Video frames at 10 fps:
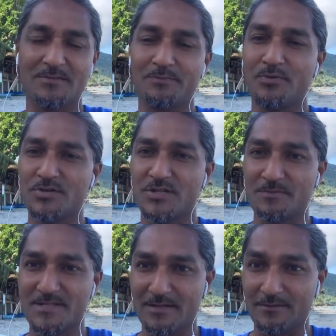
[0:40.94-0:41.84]
push
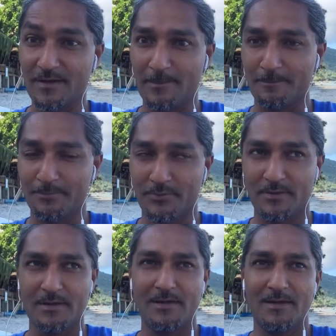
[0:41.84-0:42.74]
himself up
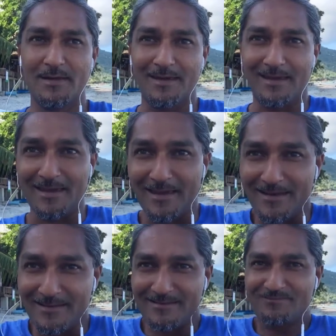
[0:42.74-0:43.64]

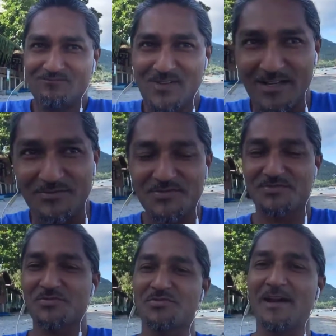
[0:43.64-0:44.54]
and kind of
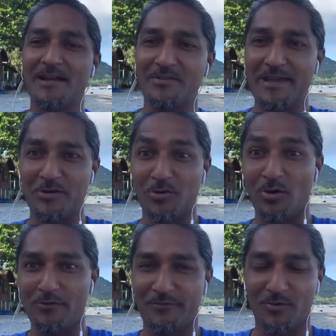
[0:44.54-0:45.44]
try to get on
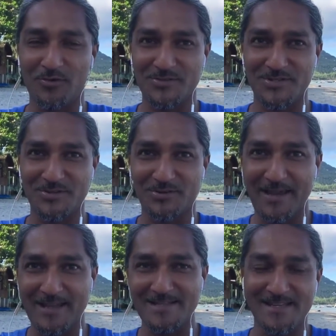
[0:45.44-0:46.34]
all fours,
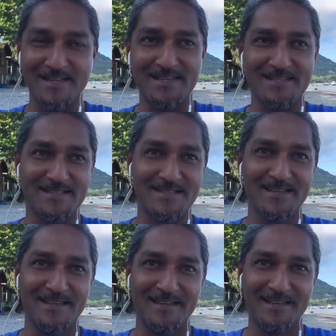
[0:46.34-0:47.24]
hands and knees.
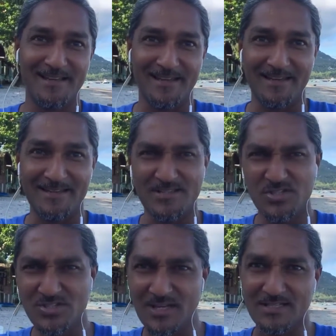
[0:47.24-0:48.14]
And he's
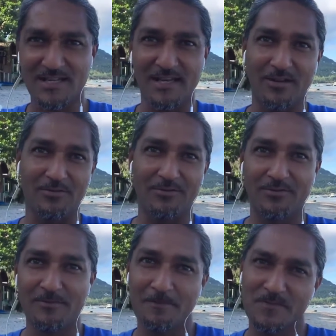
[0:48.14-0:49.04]
just
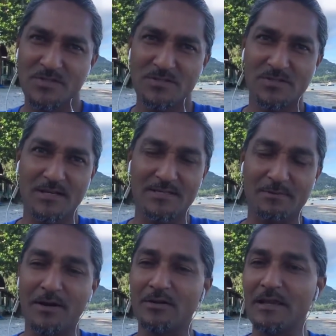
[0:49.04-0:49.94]

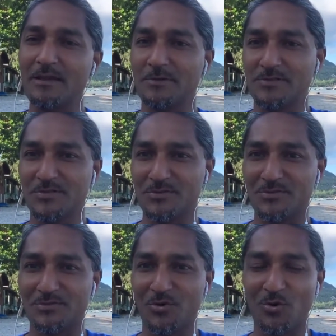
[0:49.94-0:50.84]
about able
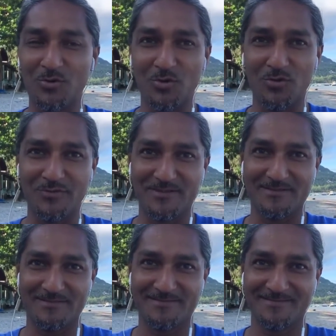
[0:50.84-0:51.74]
to roll over
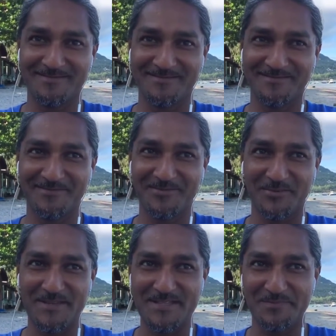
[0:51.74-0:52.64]

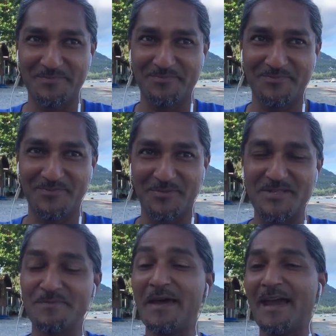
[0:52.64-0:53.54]
from his
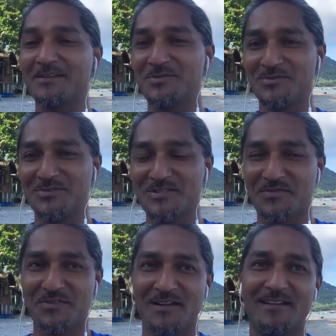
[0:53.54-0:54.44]
back to his
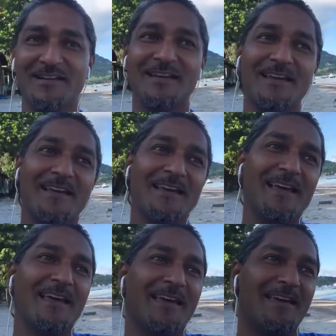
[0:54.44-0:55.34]
front.
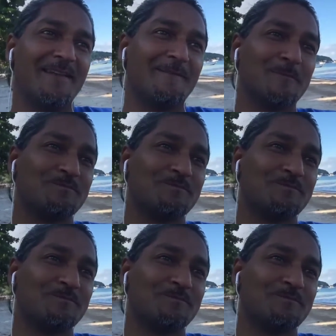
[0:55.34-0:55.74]
And